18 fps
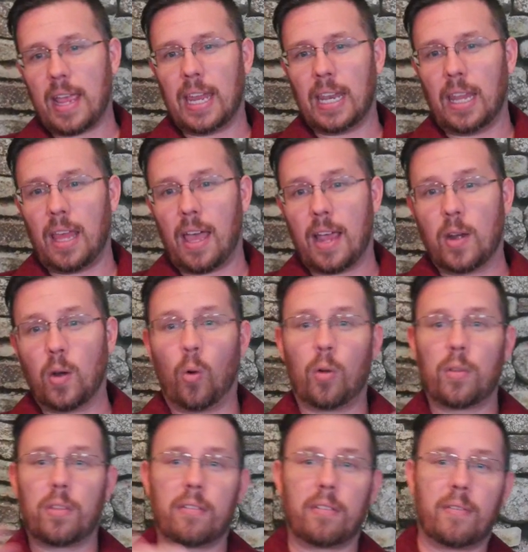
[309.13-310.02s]
N-Line
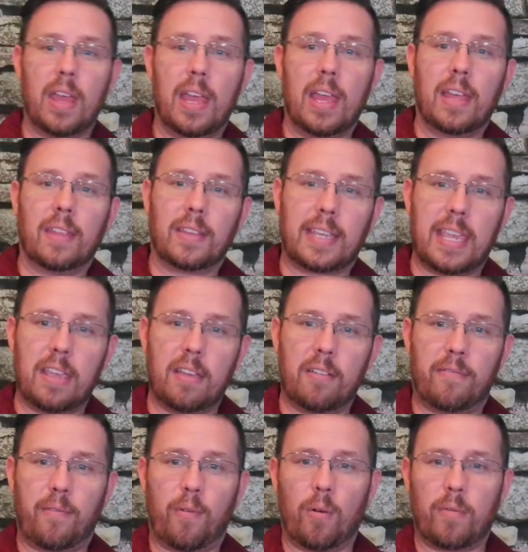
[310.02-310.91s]
or the
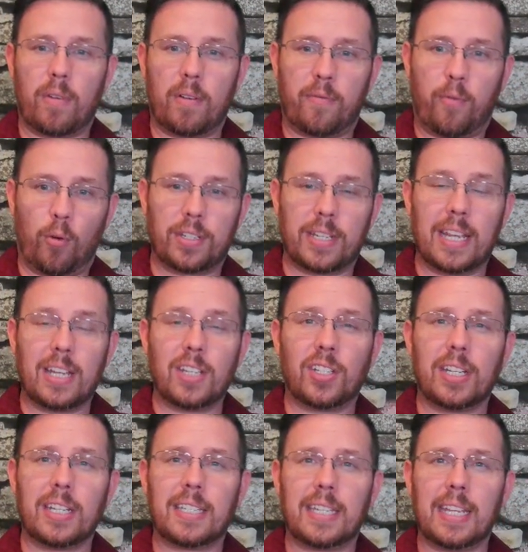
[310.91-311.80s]
Kia Forte
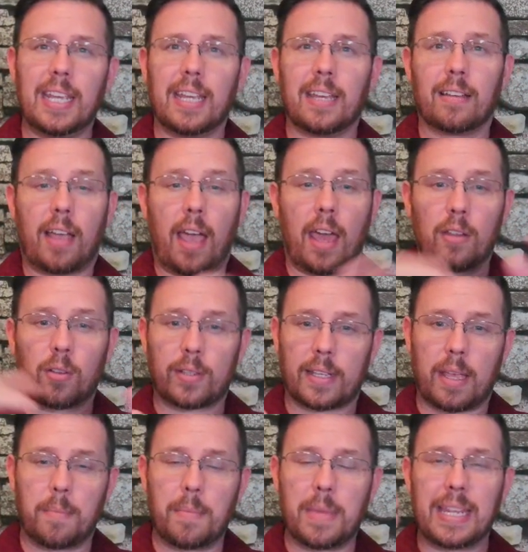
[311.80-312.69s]
GT? It kind of
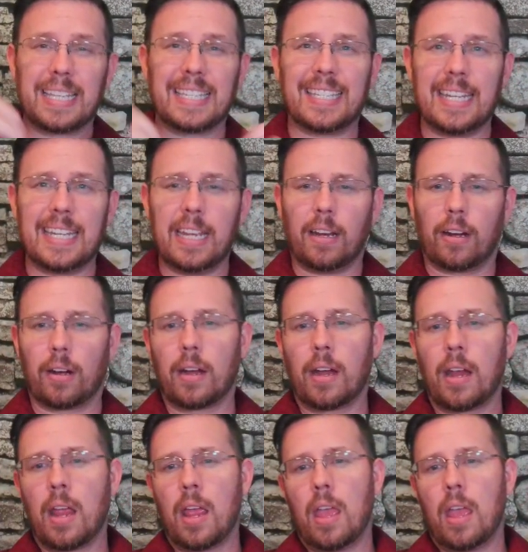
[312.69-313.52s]
looks like a mini Stinger.